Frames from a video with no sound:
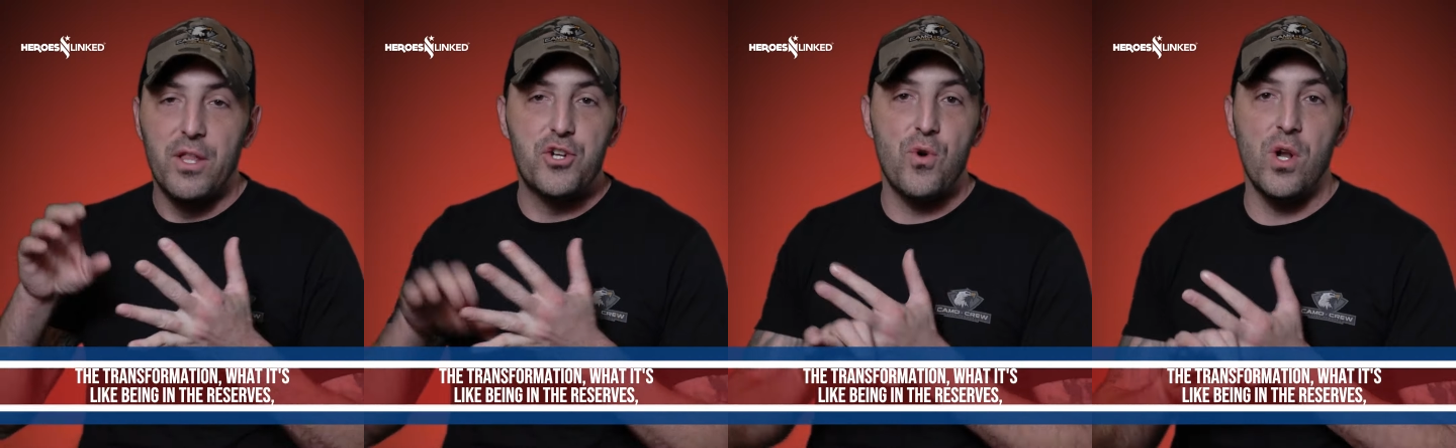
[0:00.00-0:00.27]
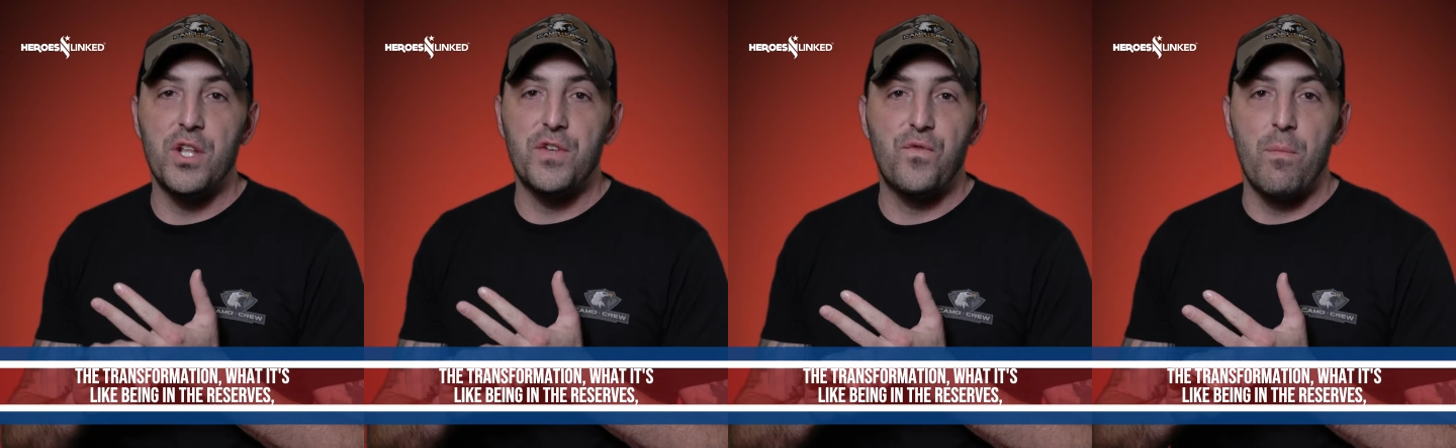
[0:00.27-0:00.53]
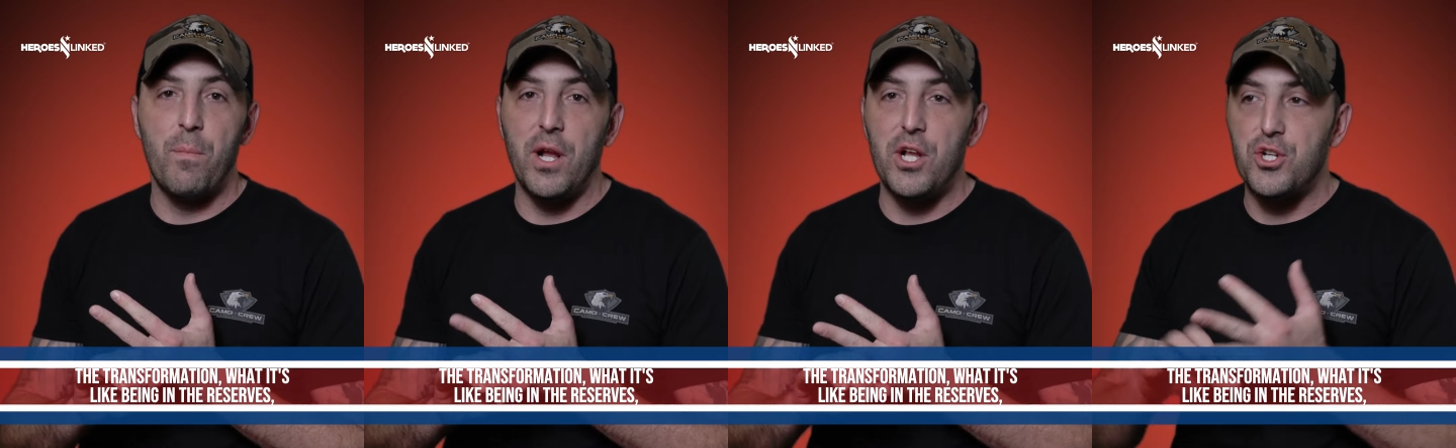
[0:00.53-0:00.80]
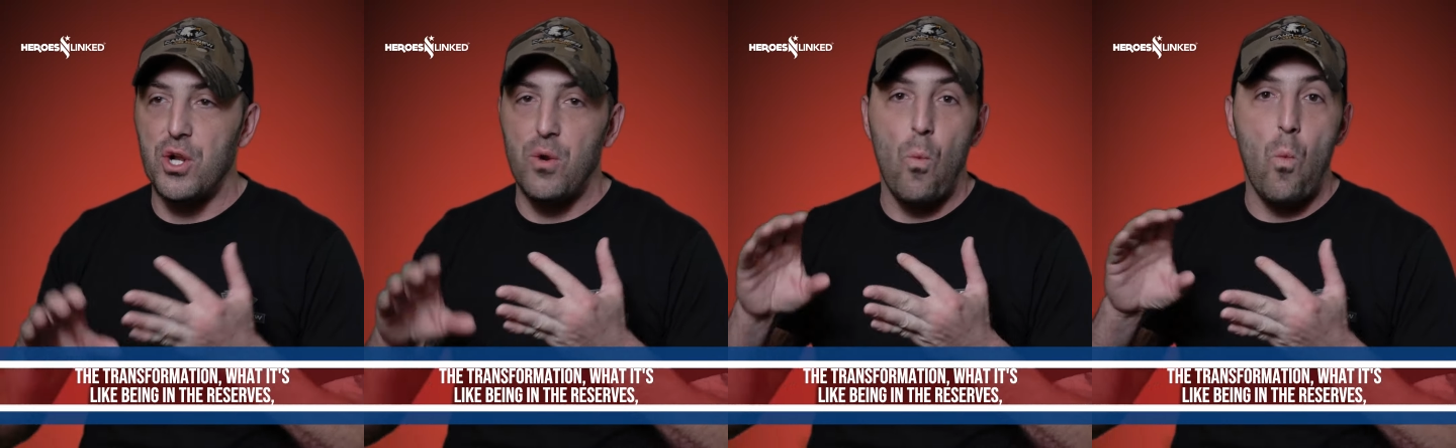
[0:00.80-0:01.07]
the
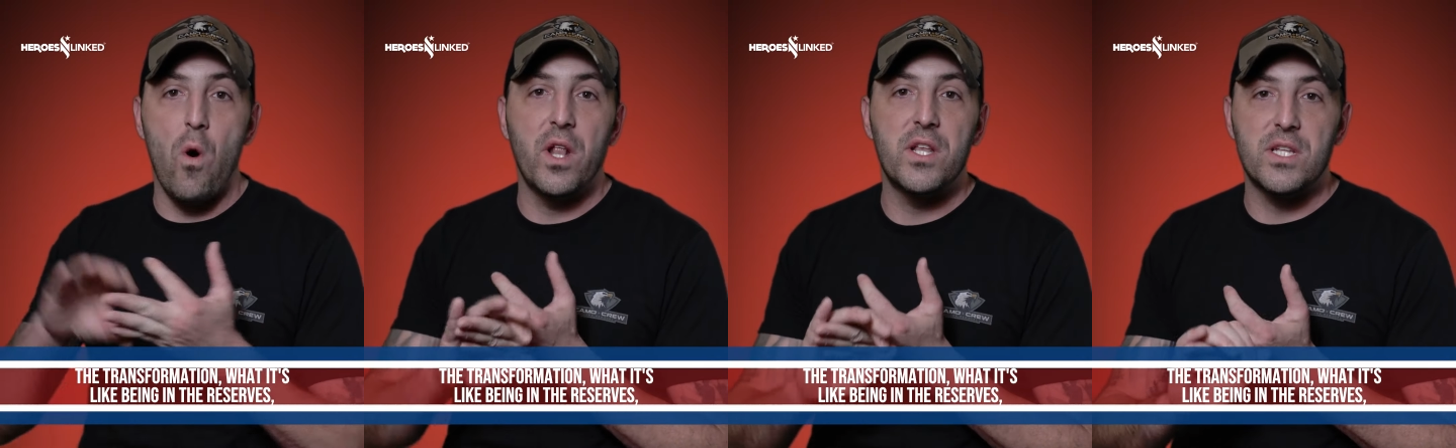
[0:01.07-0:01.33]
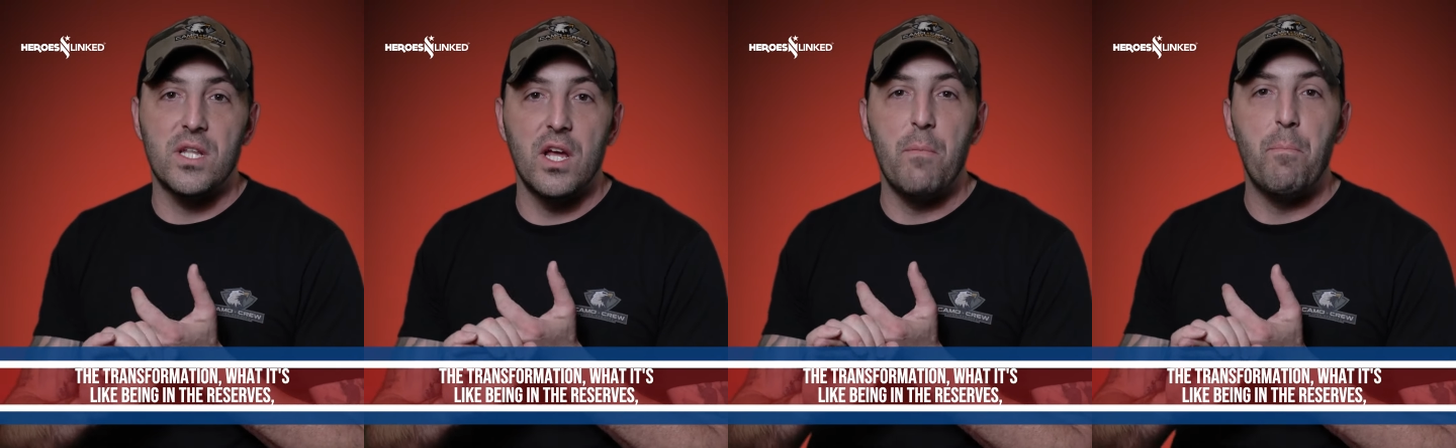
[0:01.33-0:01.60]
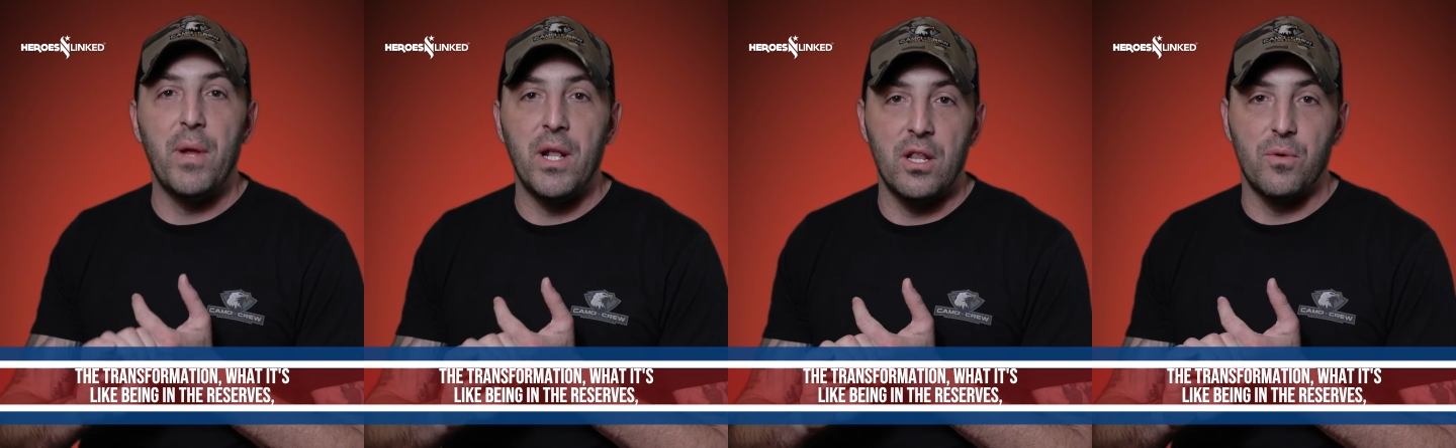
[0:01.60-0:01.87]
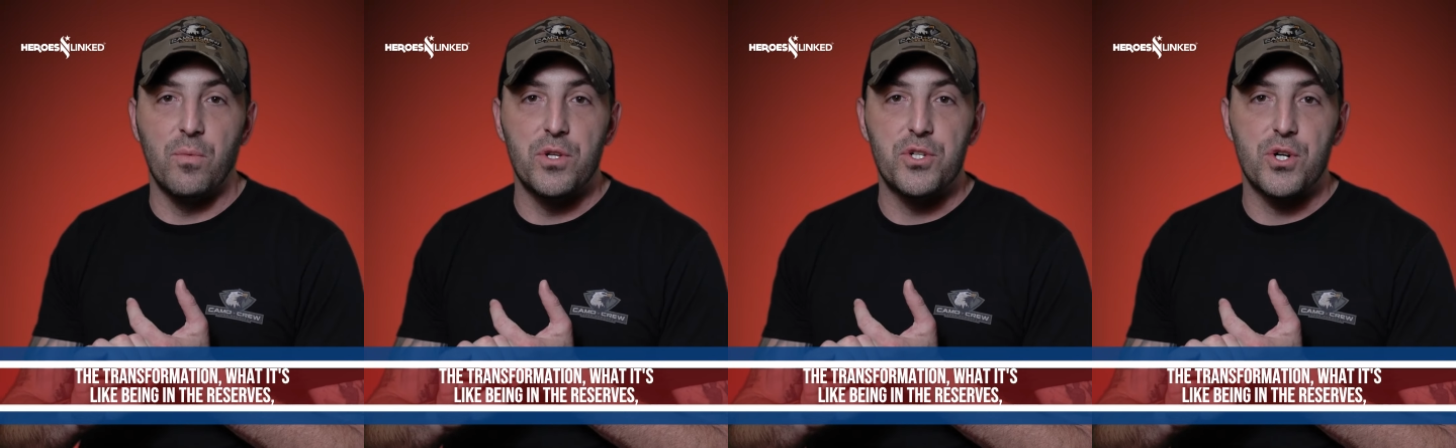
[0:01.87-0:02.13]
transformation, what it's like being
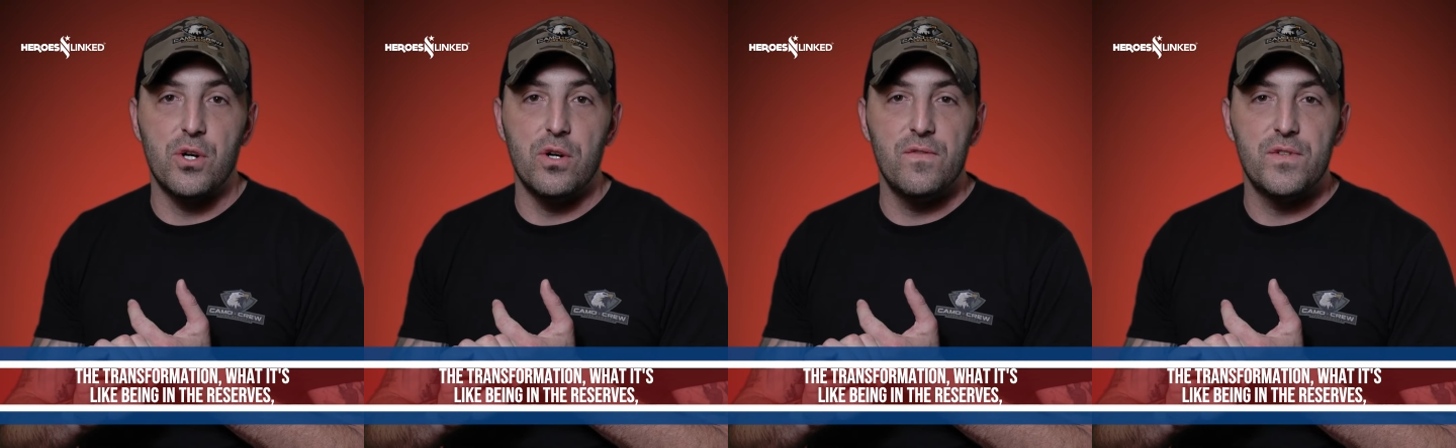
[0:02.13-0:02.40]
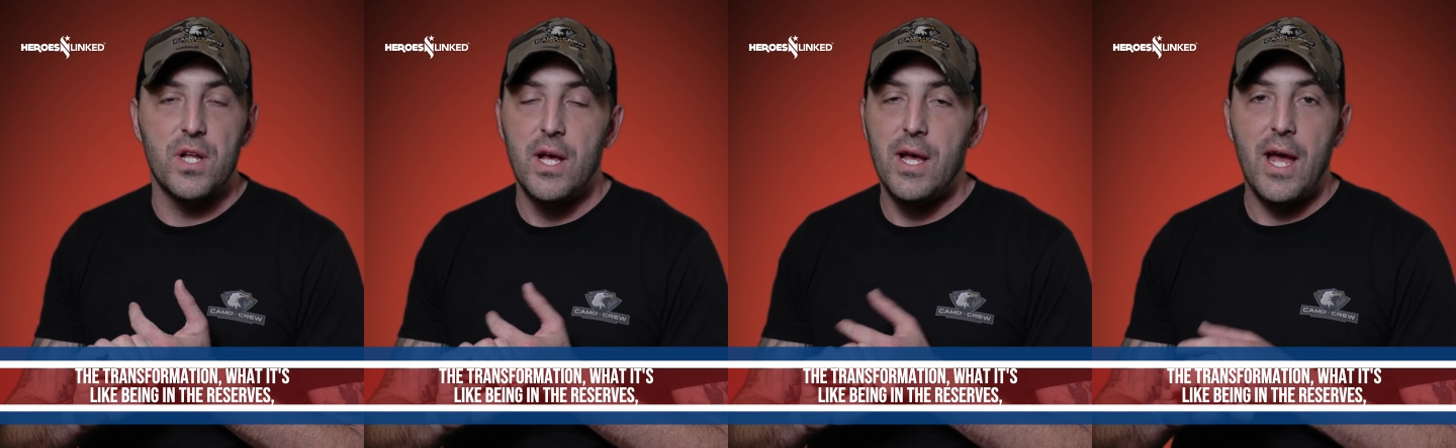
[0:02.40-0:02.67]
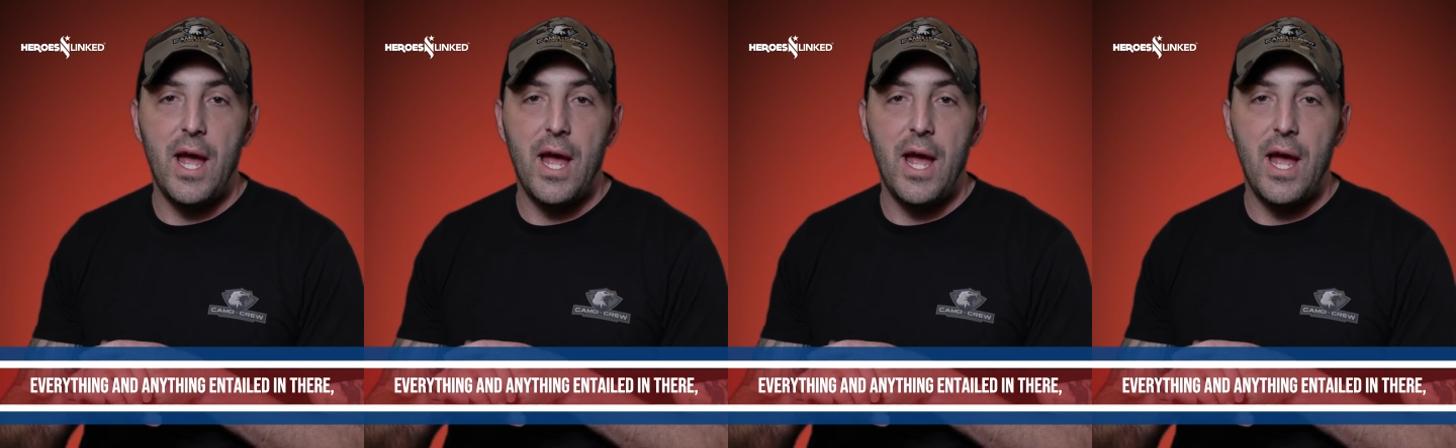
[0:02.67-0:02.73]
in the reserves,